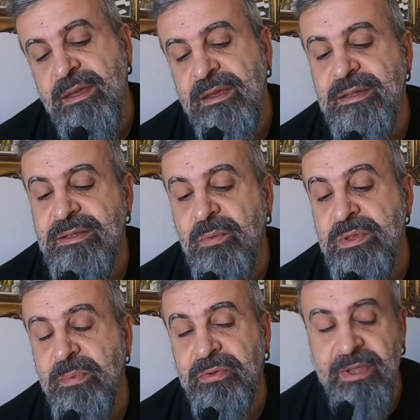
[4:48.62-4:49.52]
It's a
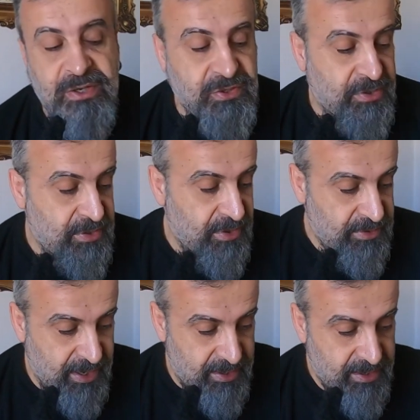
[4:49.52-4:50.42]
wind protection.
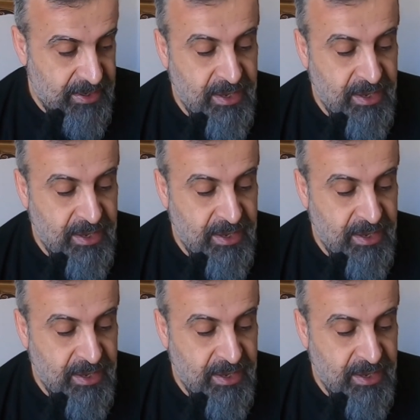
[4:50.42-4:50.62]
Okay.